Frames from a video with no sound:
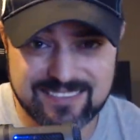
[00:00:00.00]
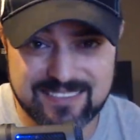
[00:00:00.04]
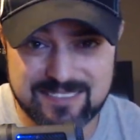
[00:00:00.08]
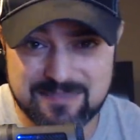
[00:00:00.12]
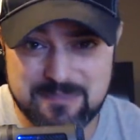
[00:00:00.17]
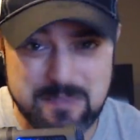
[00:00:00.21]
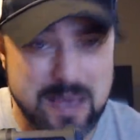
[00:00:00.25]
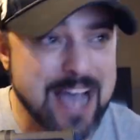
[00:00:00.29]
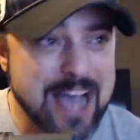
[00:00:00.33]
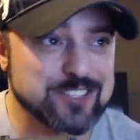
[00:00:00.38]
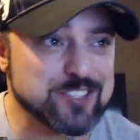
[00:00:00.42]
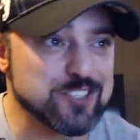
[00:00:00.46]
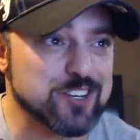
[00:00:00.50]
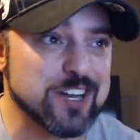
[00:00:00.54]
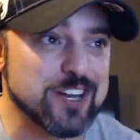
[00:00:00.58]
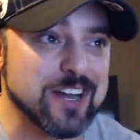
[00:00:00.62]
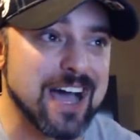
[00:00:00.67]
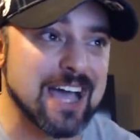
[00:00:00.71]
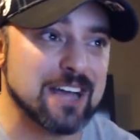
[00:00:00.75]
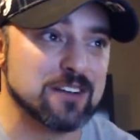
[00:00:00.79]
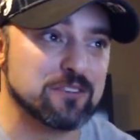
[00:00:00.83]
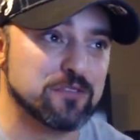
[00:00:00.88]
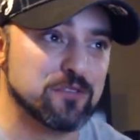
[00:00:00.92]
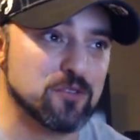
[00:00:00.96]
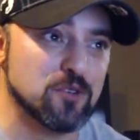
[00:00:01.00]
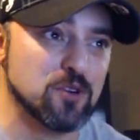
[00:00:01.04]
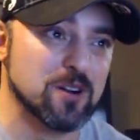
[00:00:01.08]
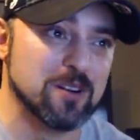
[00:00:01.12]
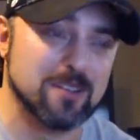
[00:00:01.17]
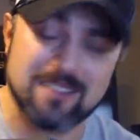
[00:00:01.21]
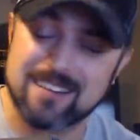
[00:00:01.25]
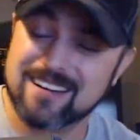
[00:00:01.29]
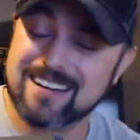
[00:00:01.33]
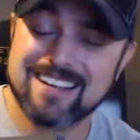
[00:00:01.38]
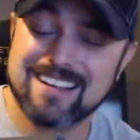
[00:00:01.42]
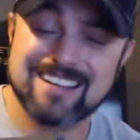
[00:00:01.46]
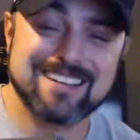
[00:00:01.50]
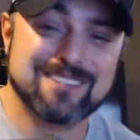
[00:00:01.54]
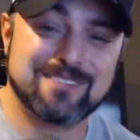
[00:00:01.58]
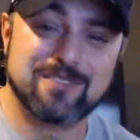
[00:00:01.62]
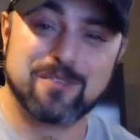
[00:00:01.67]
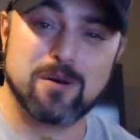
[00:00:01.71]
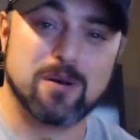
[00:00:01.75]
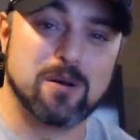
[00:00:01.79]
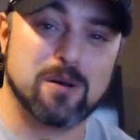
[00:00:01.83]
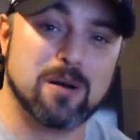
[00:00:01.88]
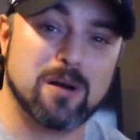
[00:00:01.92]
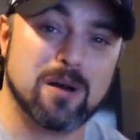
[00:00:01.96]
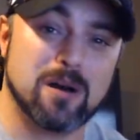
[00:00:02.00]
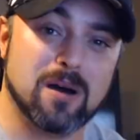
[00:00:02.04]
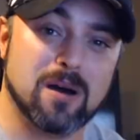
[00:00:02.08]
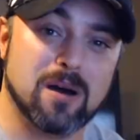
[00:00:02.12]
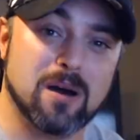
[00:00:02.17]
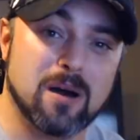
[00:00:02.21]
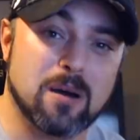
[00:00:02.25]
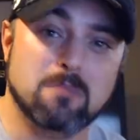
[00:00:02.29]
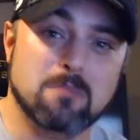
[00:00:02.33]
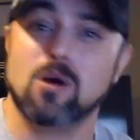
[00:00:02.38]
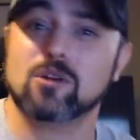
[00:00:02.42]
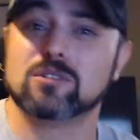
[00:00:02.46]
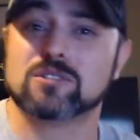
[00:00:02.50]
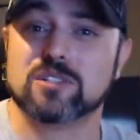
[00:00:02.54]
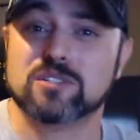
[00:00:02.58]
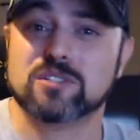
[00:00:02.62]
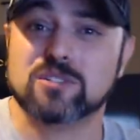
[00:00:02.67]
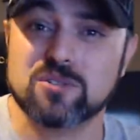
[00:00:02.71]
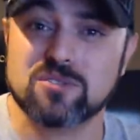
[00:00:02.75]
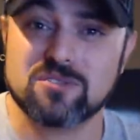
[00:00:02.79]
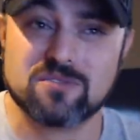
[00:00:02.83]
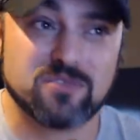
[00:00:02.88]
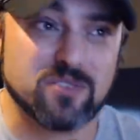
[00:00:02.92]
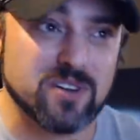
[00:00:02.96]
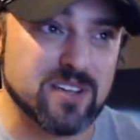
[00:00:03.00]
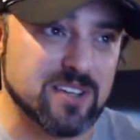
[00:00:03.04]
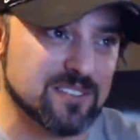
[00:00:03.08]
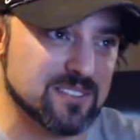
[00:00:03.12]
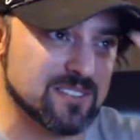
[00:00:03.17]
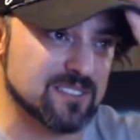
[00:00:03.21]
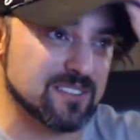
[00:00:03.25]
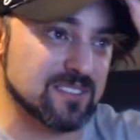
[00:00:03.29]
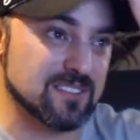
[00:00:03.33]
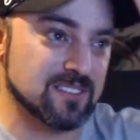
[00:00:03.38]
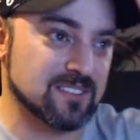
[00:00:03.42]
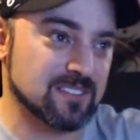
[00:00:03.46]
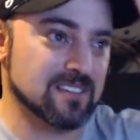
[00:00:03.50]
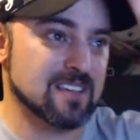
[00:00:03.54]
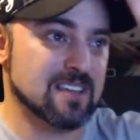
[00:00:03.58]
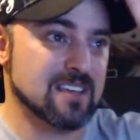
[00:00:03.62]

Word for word: match of the night for a multitude of reasons.